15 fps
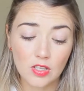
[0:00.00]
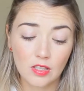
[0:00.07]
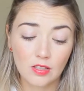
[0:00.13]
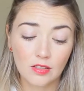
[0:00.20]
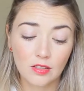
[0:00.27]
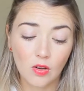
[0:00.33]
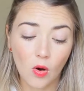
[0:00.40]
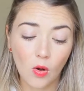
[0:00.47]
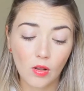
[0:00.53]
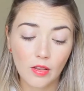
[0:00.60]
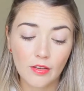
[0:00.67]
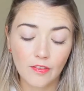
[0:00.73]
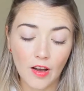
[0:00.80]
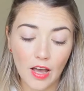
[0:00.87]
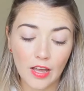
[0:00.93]
is called
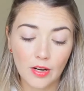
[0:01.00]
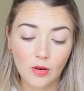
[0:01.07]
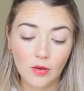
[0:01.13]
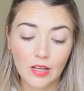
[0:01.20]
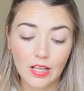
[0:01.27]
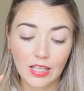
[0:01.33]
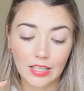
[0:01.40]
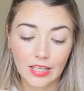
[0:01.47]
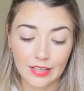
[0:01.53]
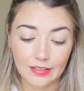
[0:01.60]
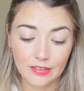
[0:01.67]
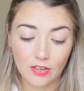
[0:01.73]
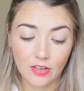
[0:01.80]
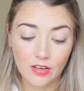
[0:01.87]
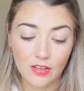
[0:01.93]
the Phyto
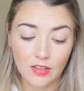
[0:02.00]
Elixir.